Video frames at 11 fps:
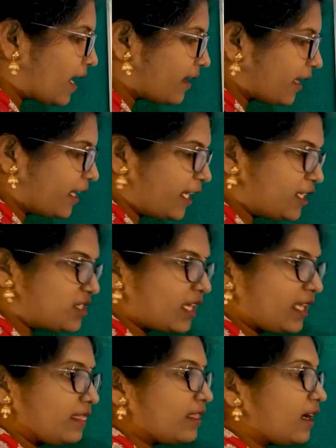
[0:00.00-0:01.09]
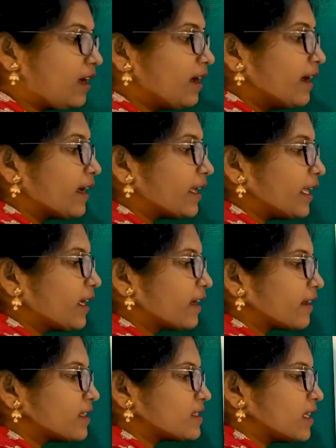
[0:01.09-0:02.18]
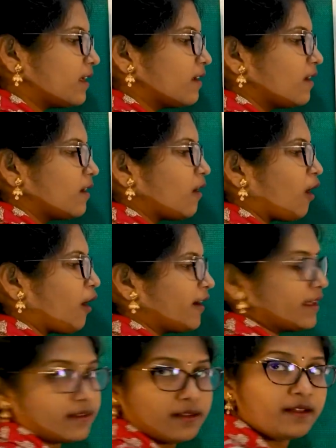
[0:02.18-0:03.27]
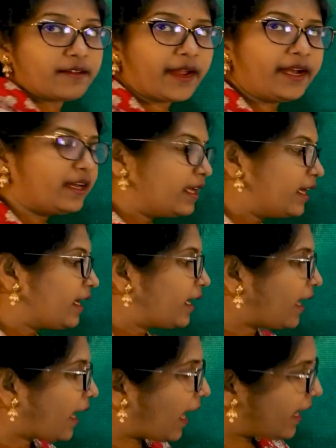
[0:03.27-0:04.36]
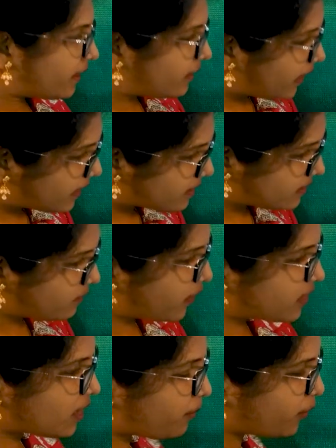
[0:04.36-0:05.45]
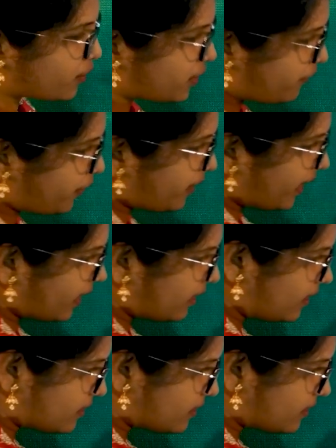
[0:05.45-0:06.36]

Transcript: are arranged in the increasing order, right? And these, for suppose, if you take